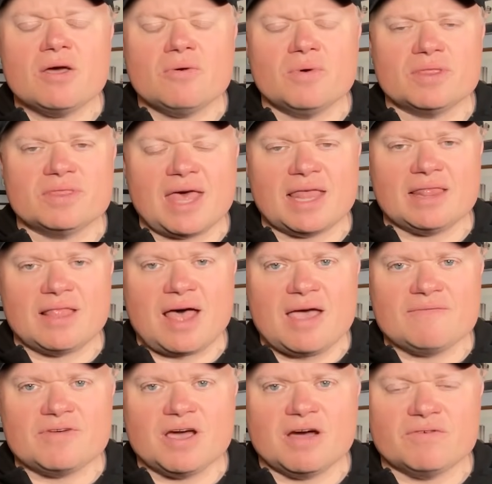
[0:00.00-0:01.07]
with that
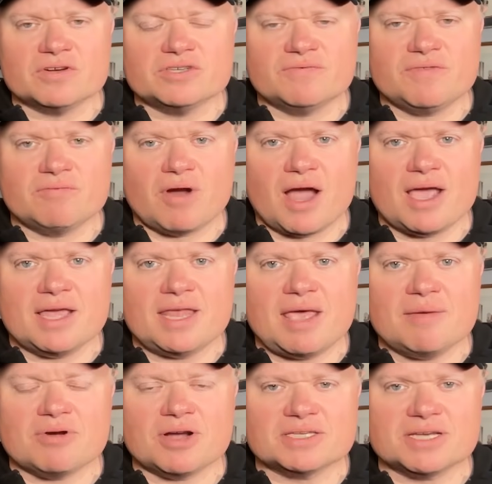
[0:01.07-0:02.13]
live coverage of the Ryan Day
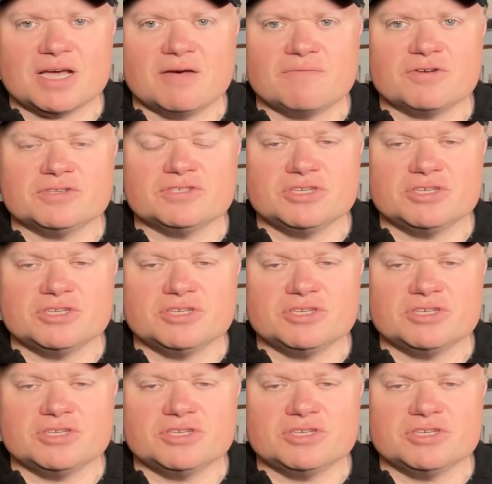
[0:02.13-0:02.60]
press conference